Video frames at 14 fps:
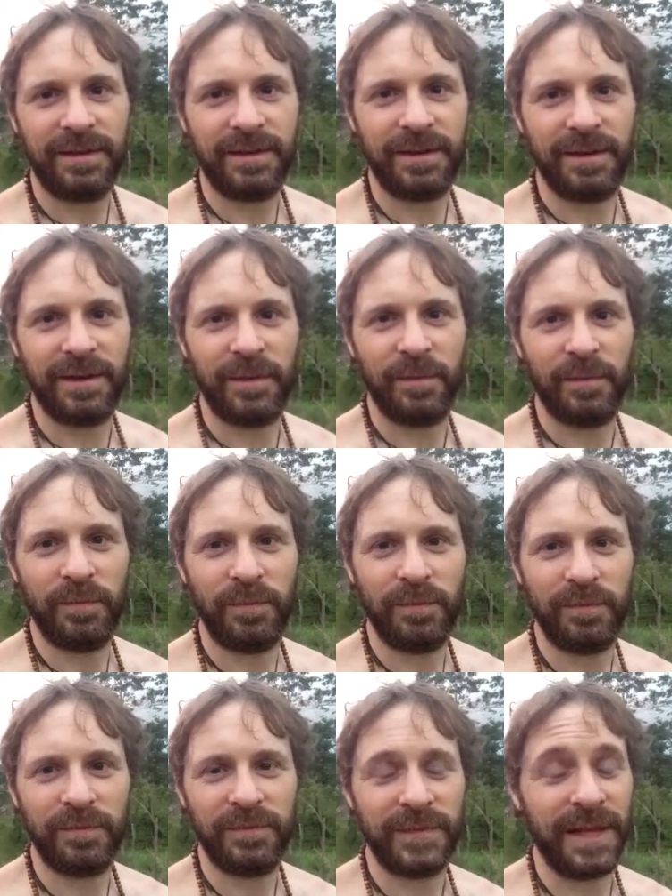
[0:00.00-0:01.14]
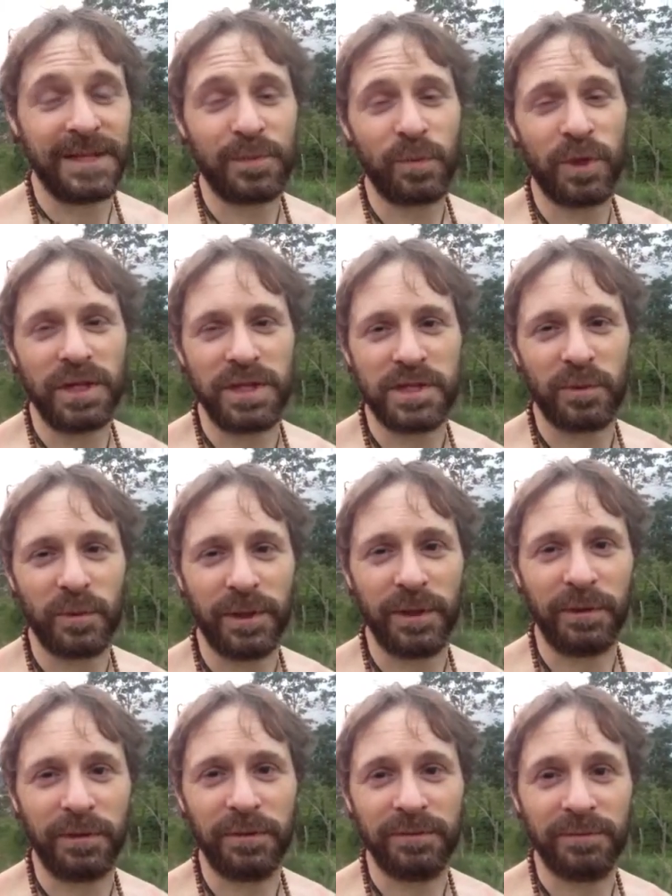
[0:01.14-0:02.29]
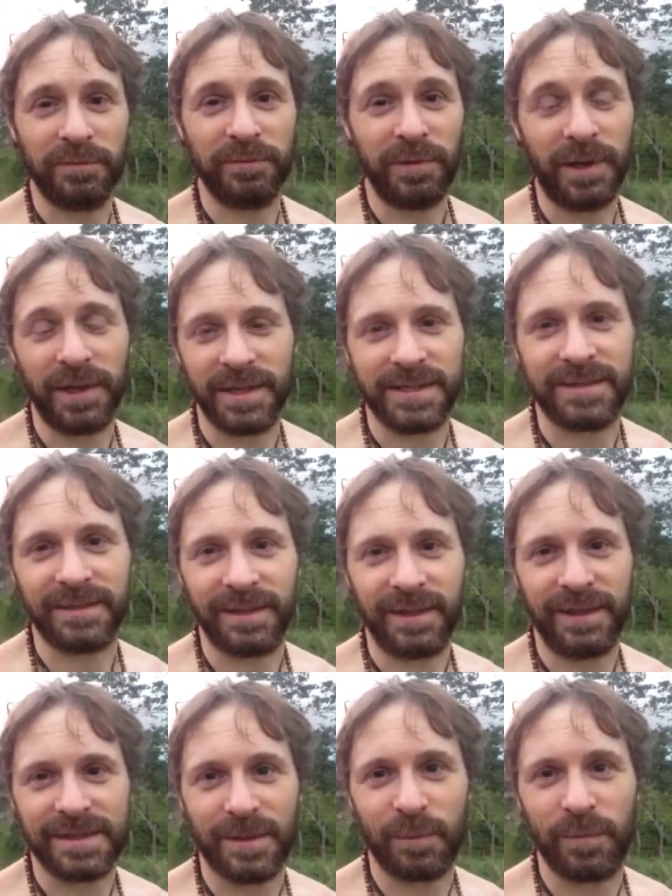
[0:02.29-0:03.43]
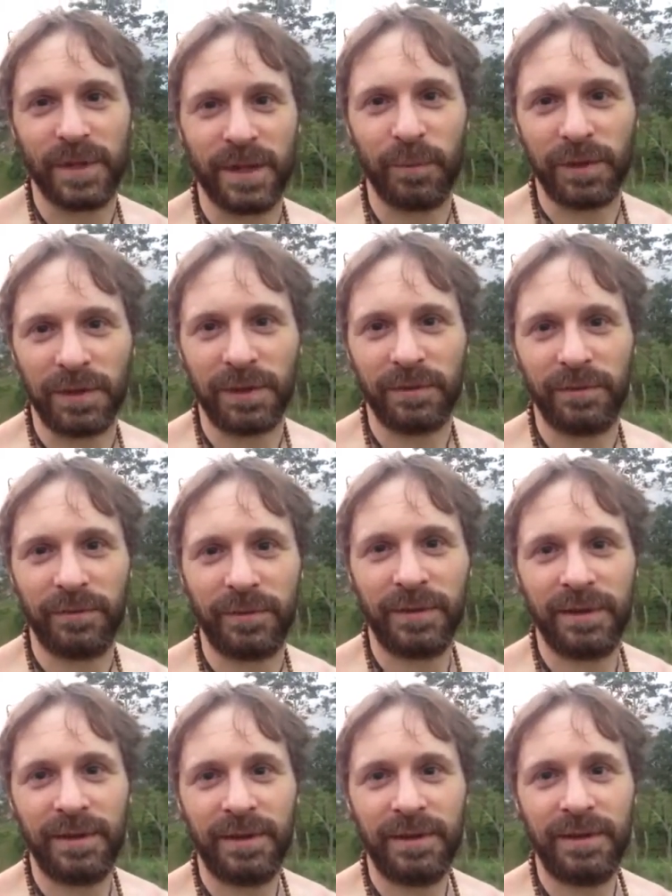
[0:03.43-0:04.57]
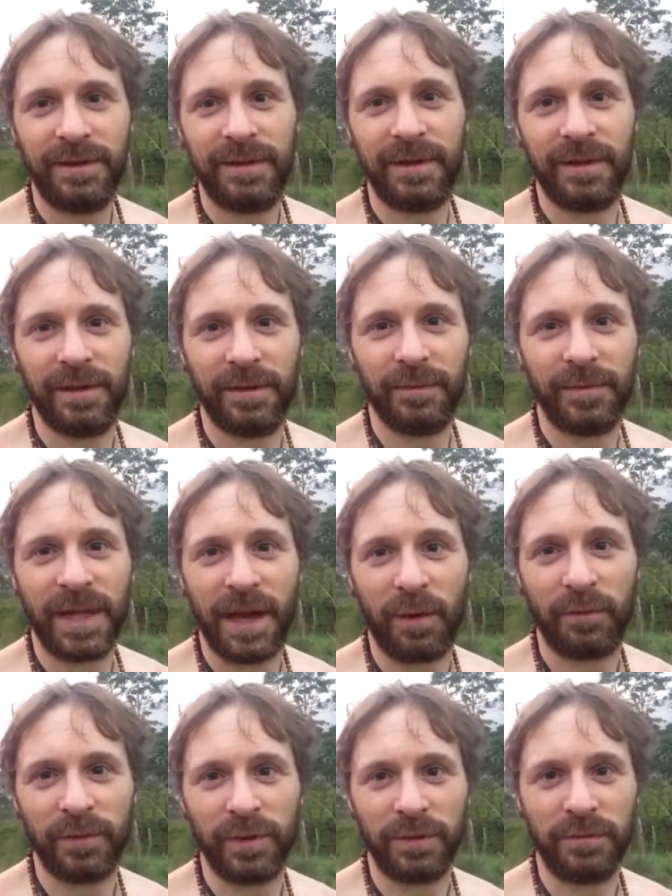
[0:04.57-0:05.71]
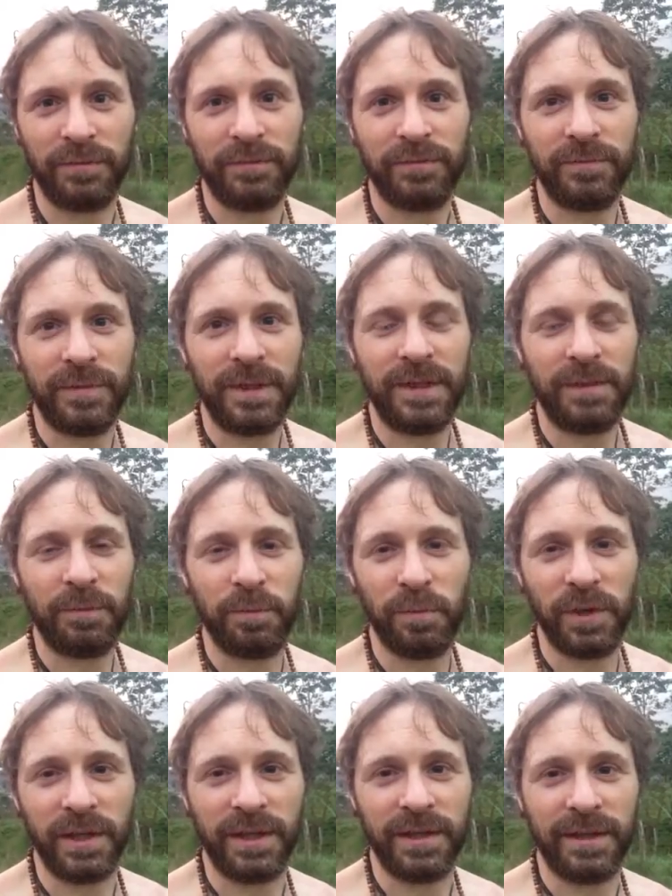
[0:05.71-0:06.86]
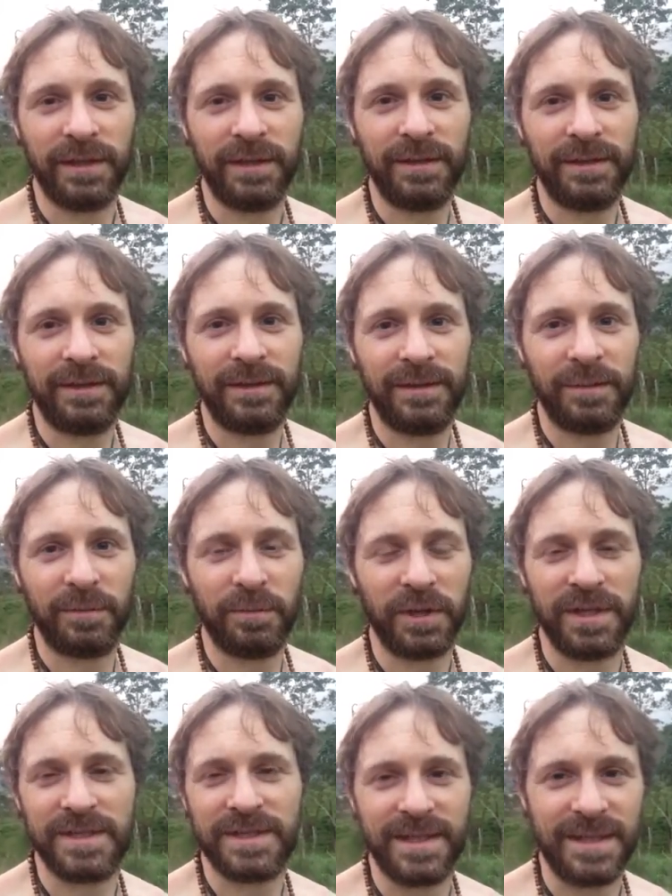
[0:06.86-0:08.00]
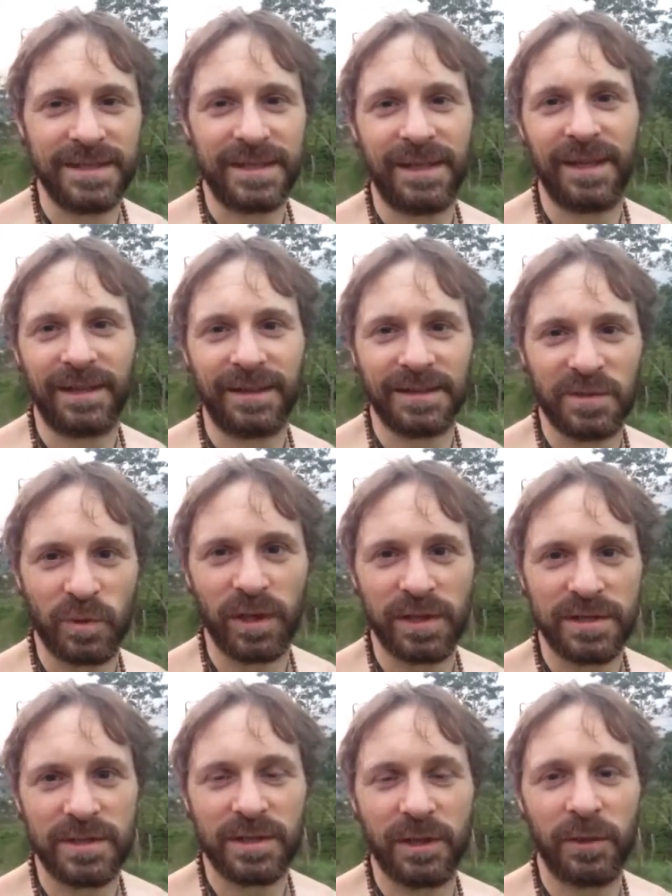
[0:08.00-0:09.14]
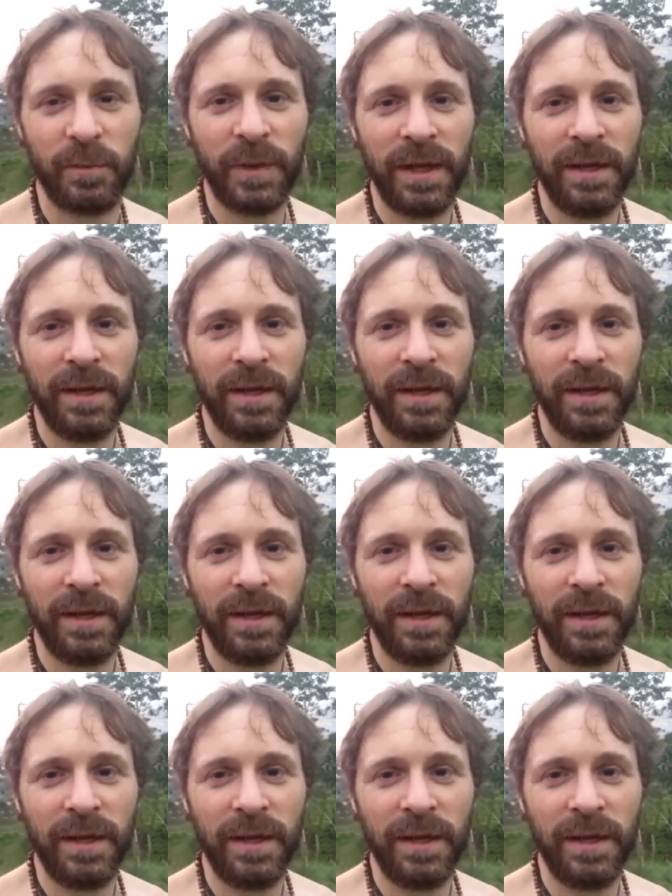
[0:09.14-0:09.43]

Um, it's pretty surreal, honestly, because I'm in the middle of uh, Cowfield, but uh, but it's neat to connect this way. So